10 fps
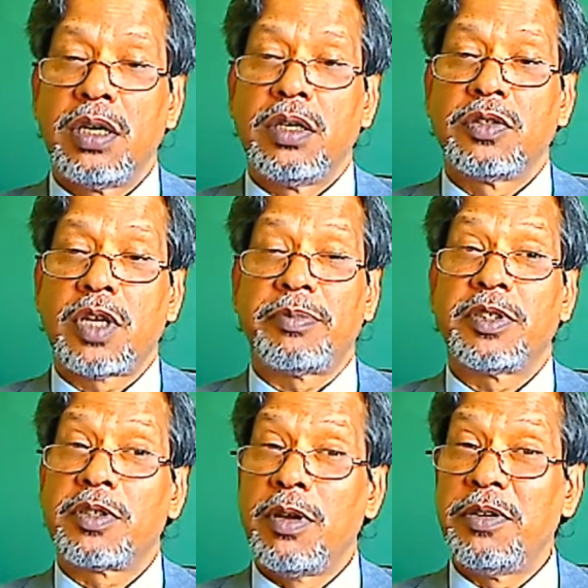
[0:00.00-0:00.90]
Shop is
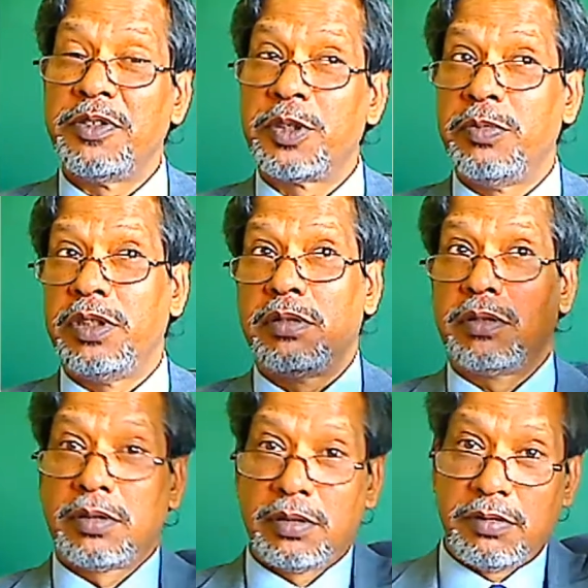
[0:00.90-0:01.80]
closed
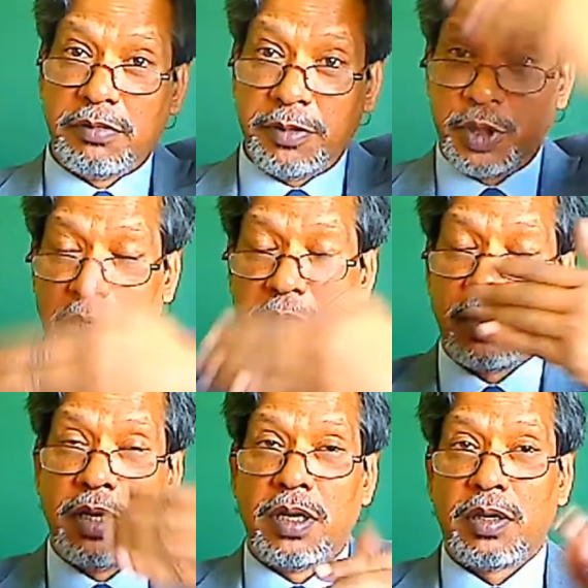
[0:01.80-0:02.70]
means shut.
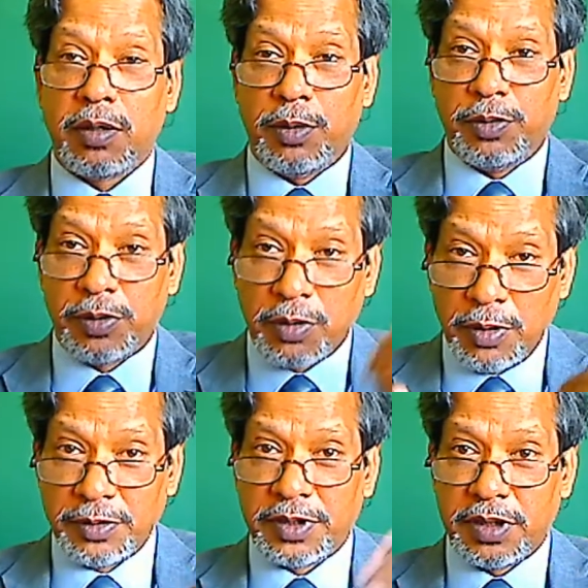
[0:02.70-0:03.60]

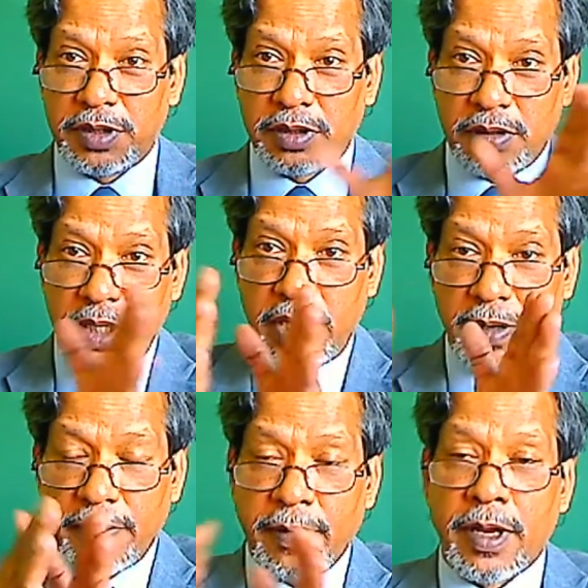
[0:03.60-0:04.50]
Close is near.
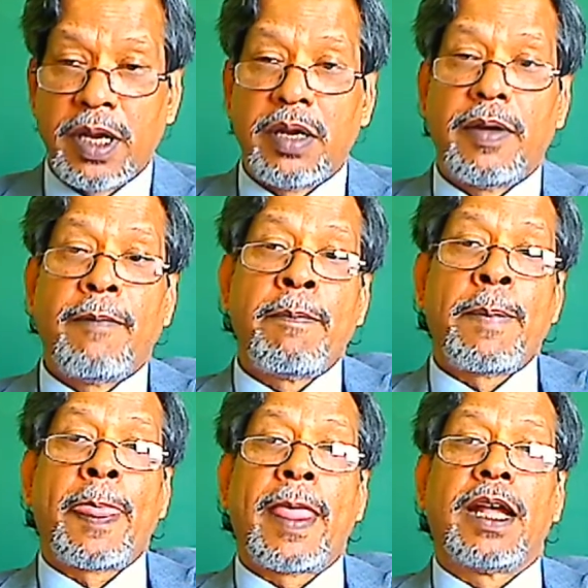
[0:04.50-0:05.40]

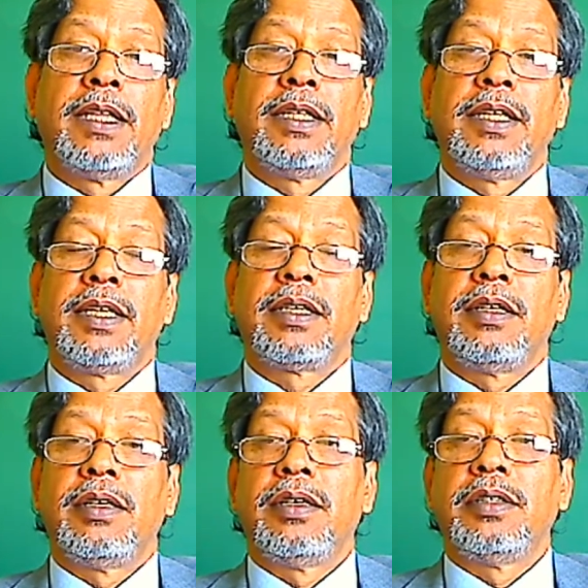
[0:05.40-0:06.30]
They think
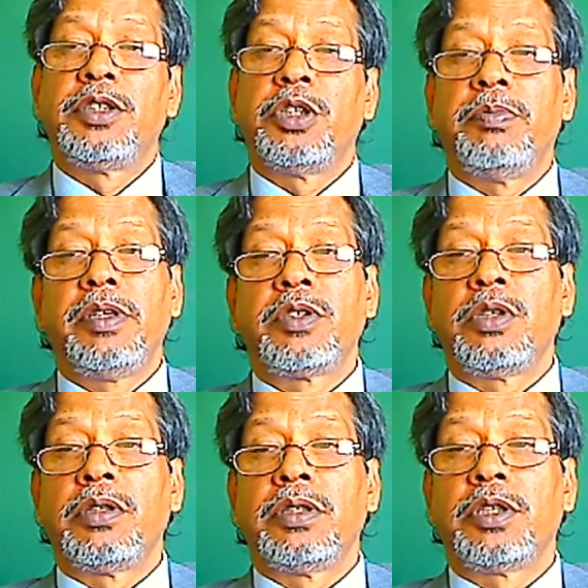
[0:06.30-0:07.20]
it should be
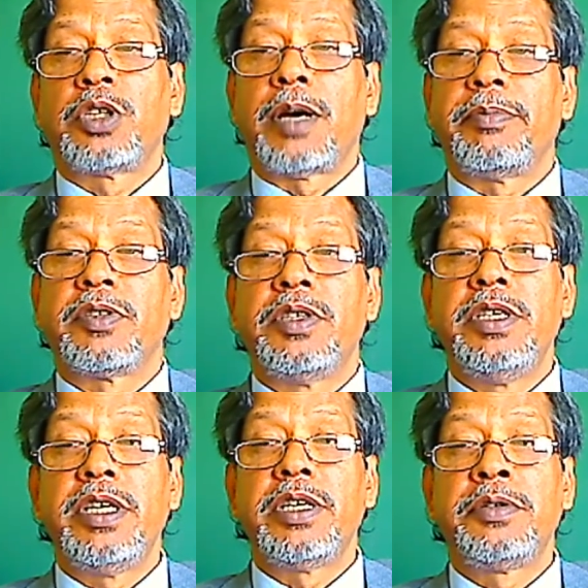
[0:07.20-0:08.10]
the shop is
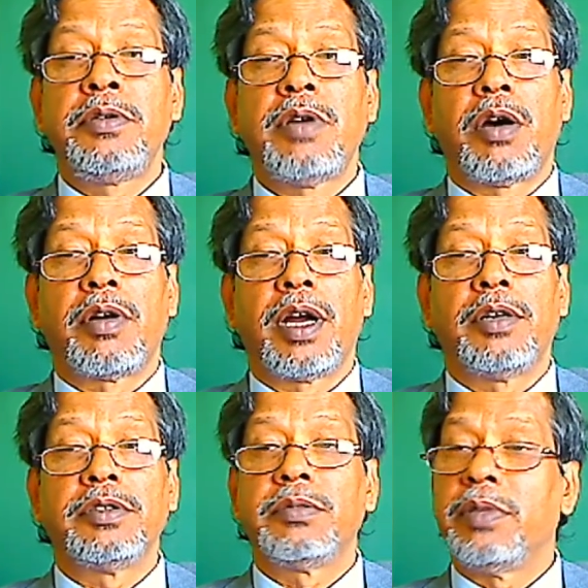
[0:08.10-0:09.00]
near to our
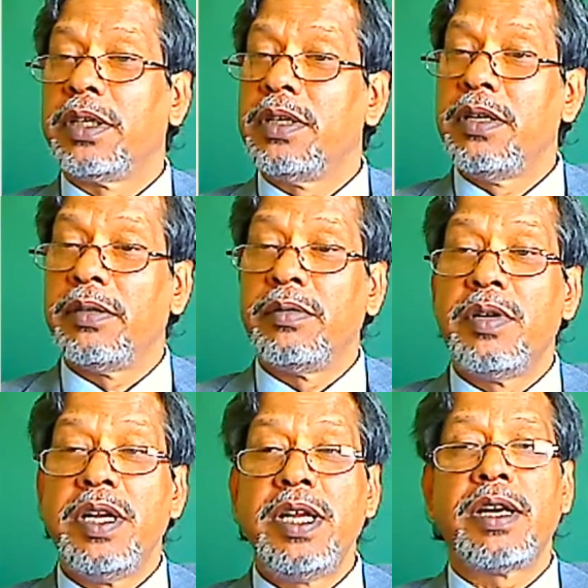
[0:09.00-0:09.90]
house, but no,
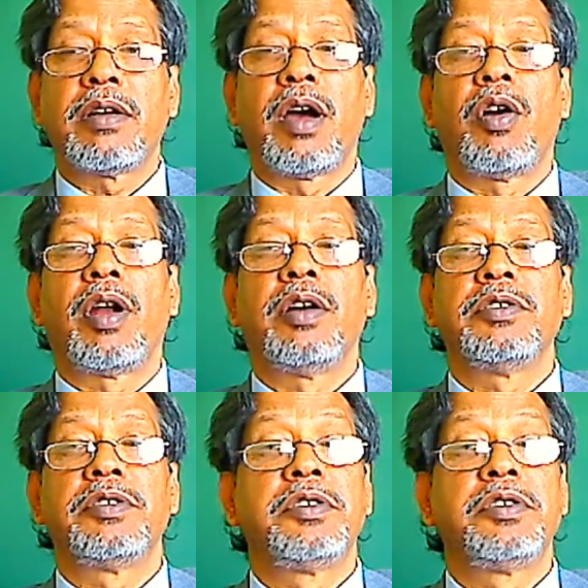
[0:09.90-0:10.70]
near our house.